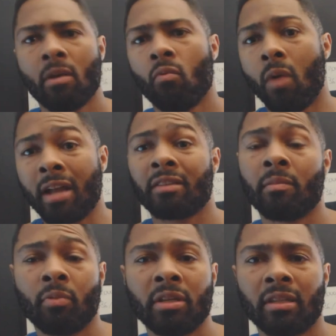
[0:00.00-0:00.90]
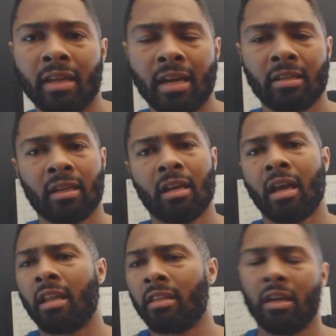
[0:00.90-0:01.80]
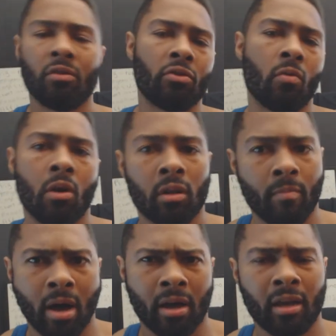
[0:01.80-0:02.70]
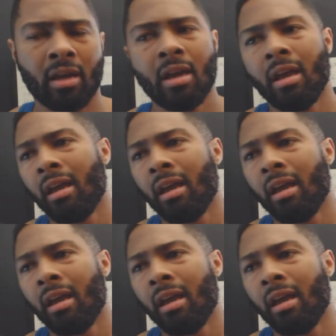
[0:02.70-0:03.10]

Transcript: Watch the presentation, and it tells you all about it.